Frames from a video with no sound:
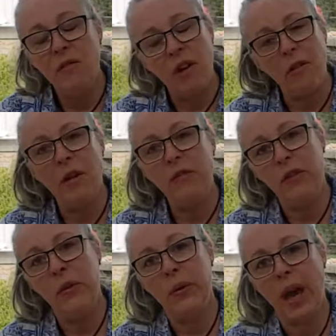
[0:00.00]
Very
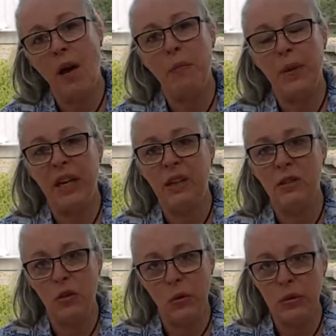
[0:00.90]
few
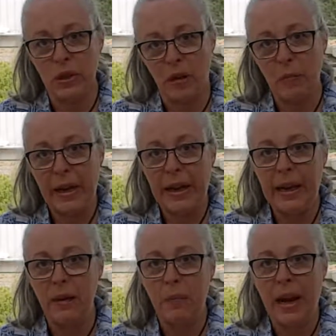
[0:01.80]
companies use a completely